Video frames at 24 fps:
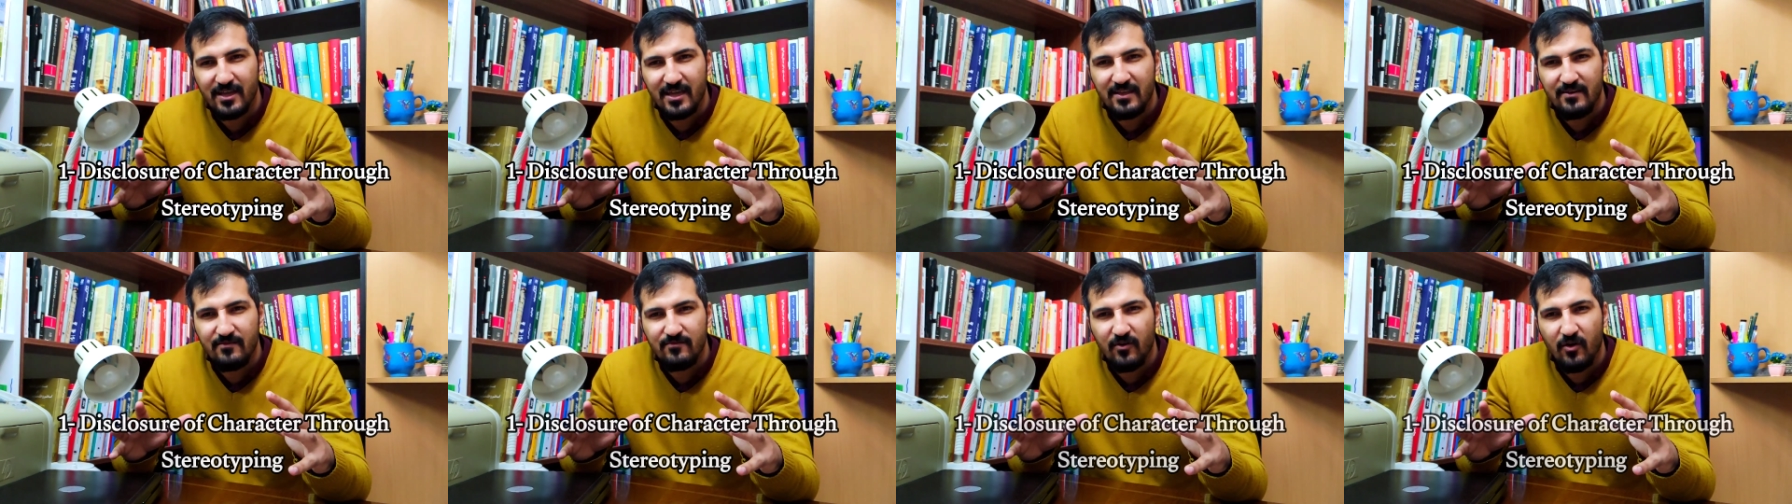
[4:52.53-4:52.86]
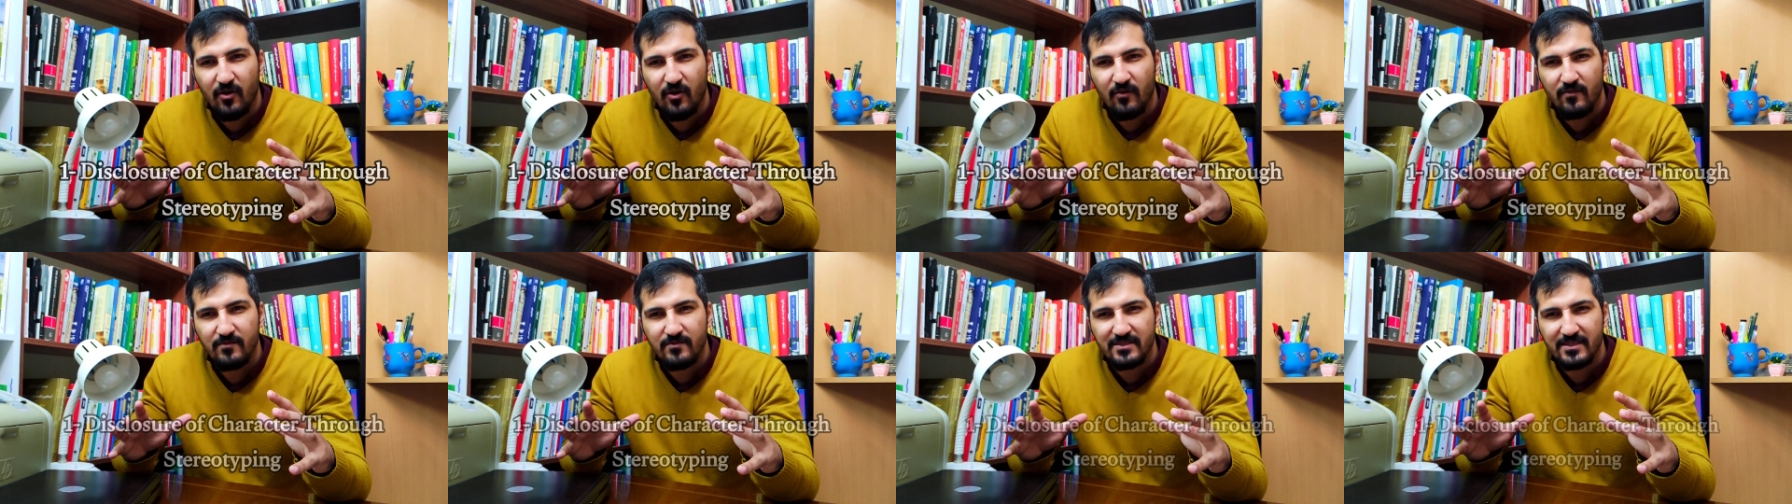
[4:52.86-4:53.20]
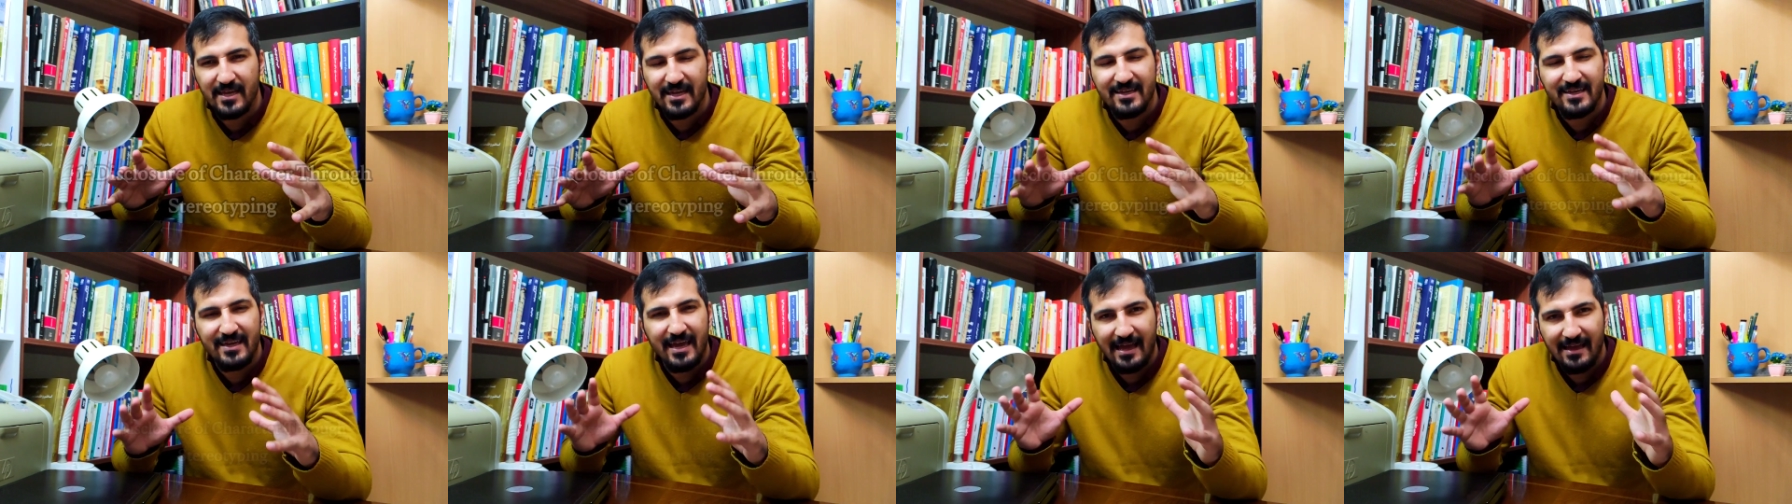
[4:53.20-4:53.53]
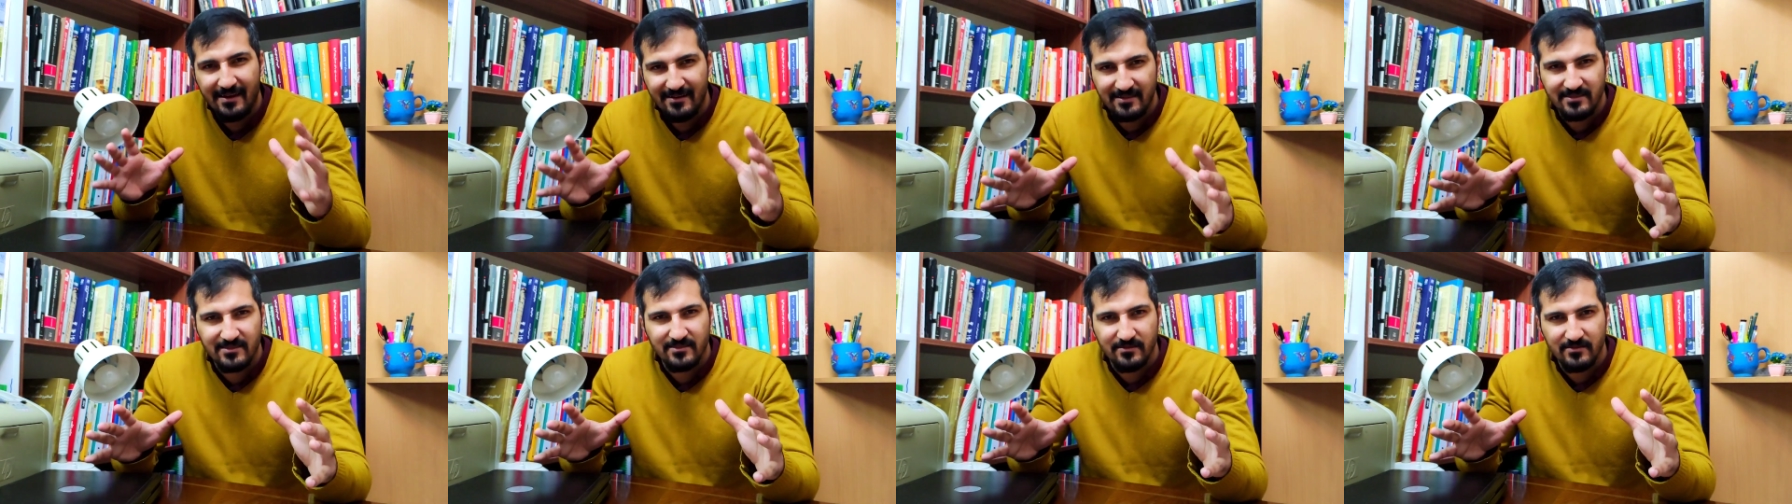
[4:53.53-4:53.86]
involves a
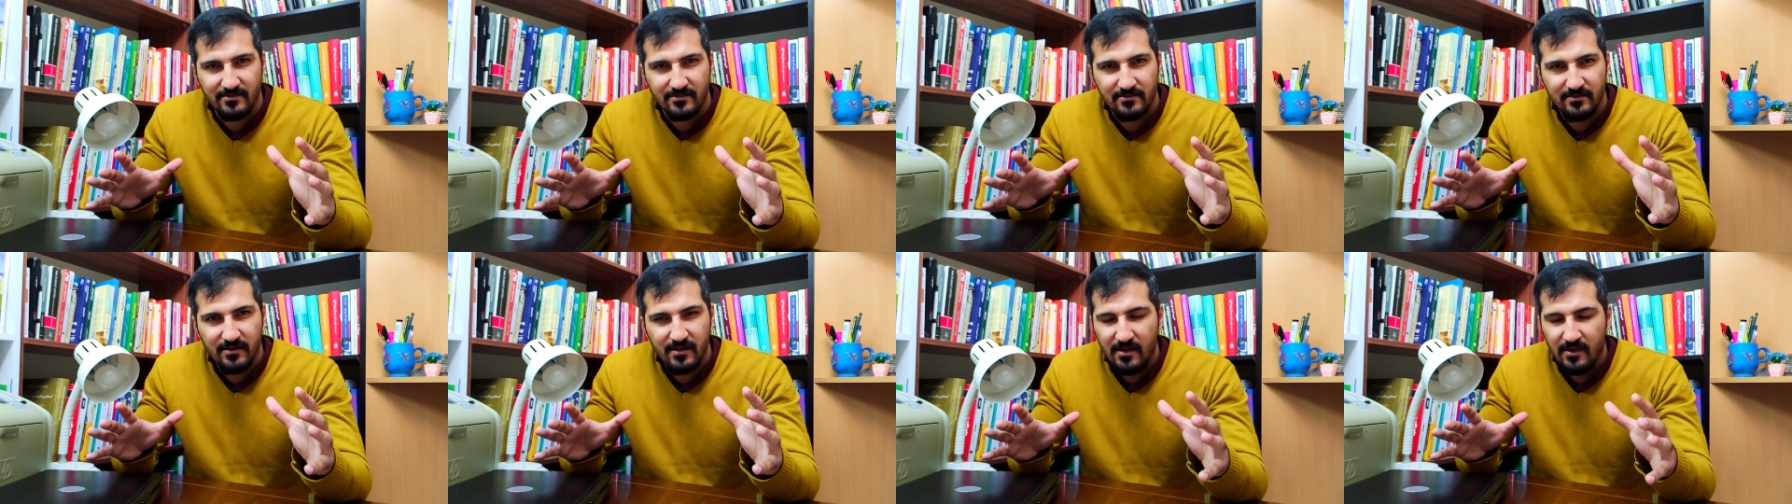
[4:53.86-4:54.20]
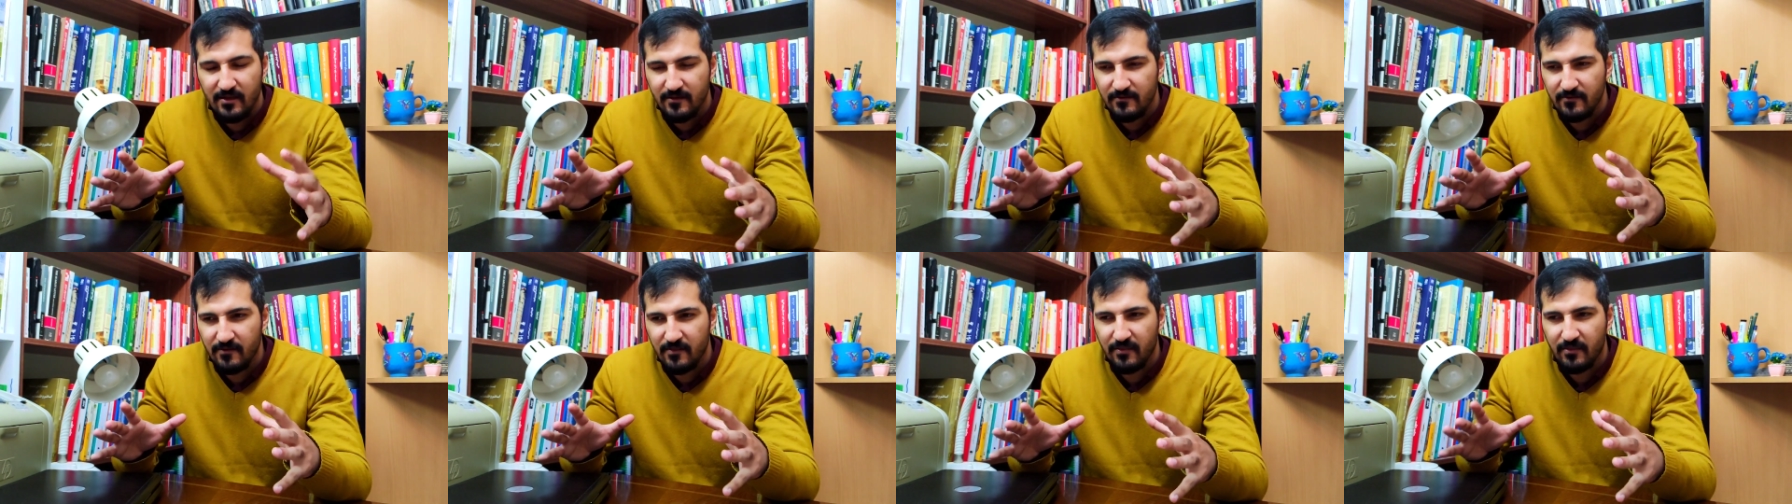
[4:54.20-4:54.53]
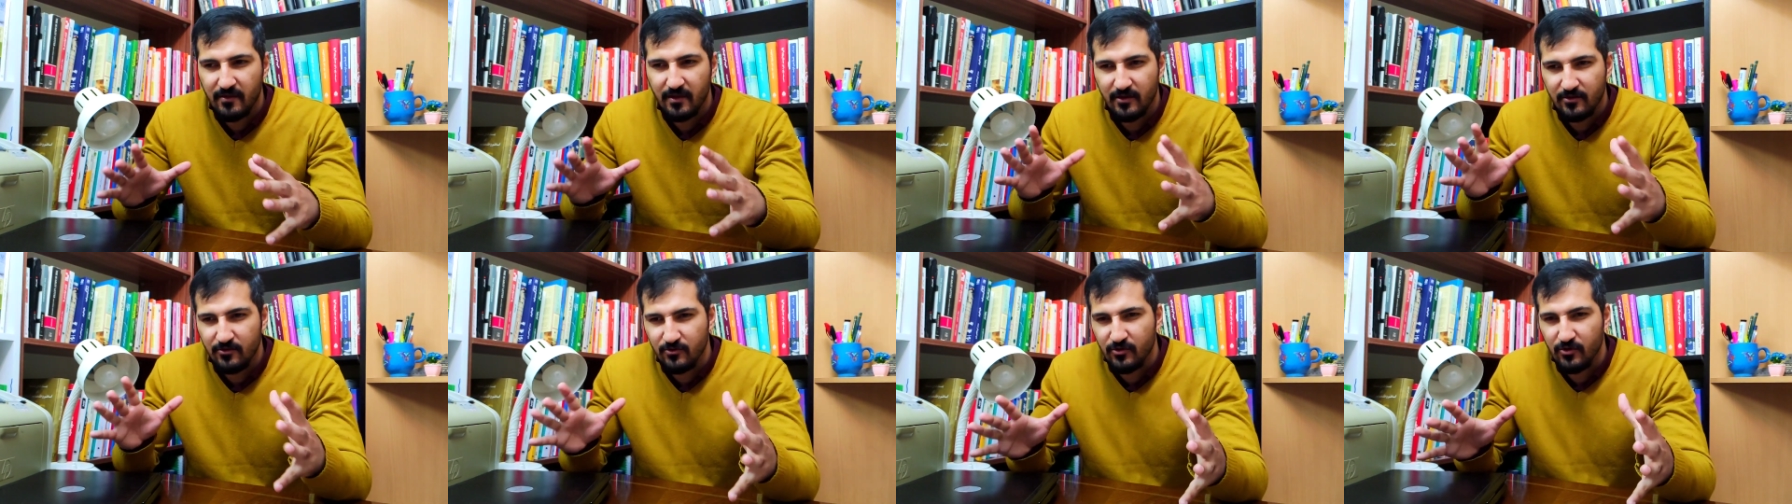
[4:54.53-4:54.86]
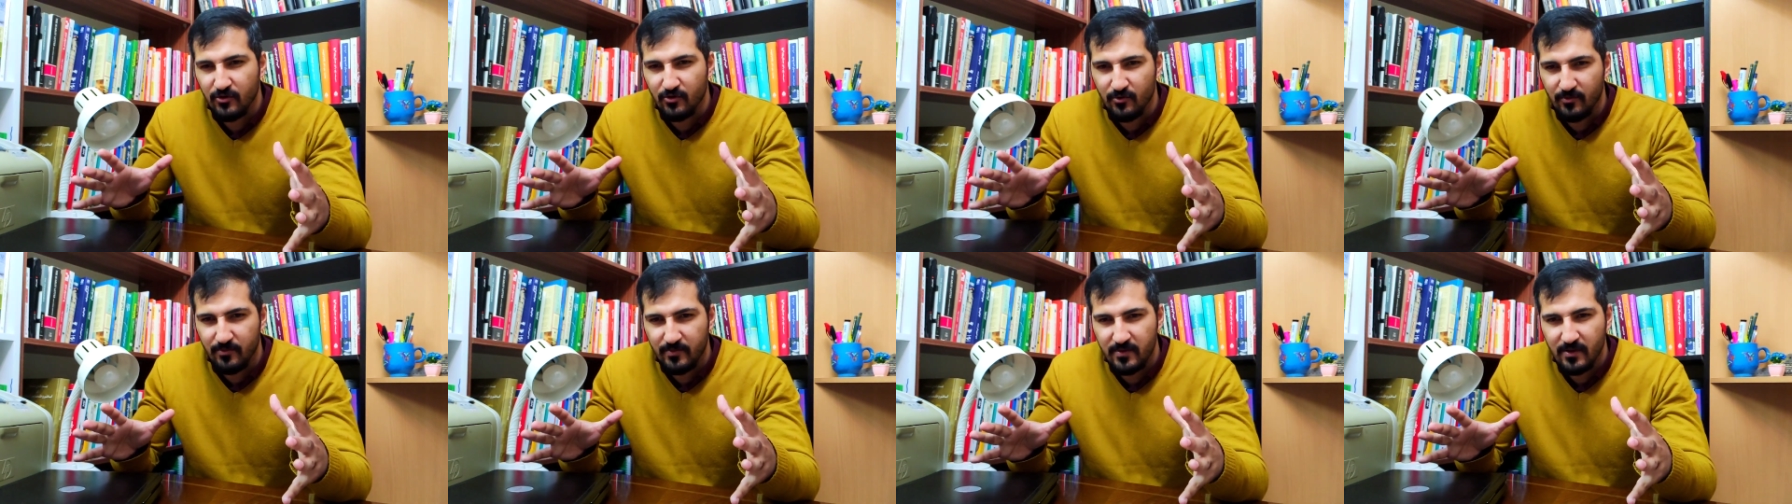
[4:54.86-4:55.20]
character with a
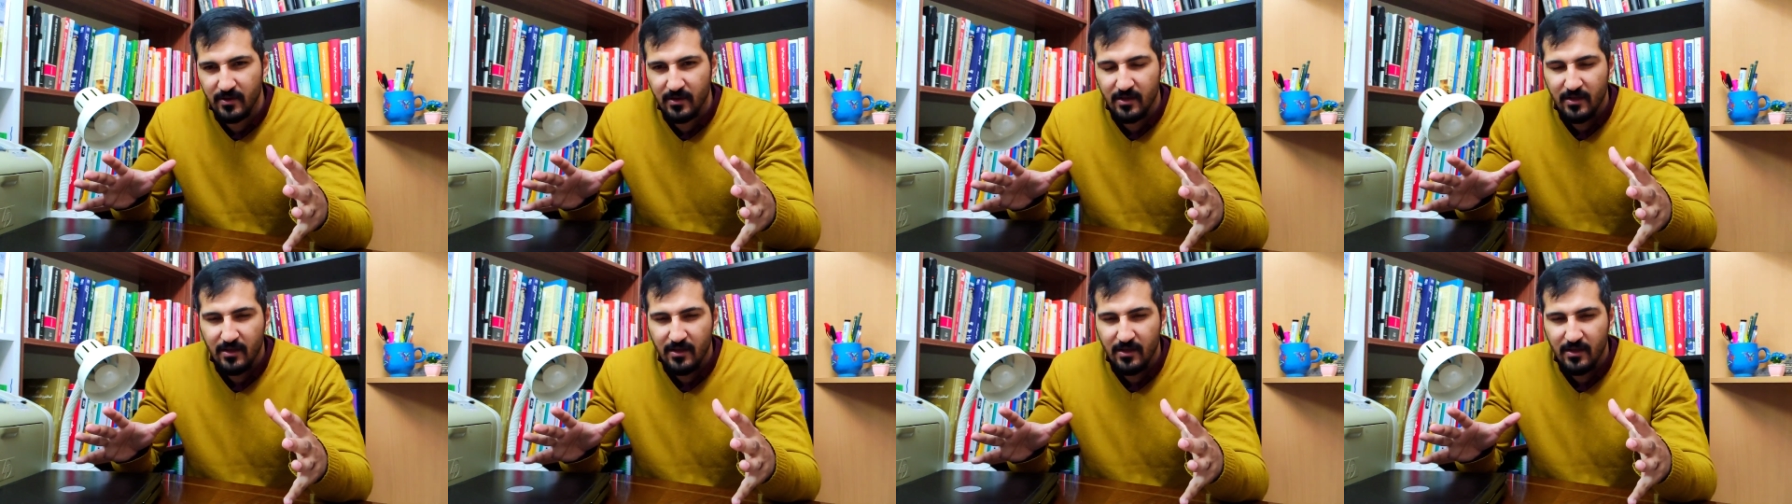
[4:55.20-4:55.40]
group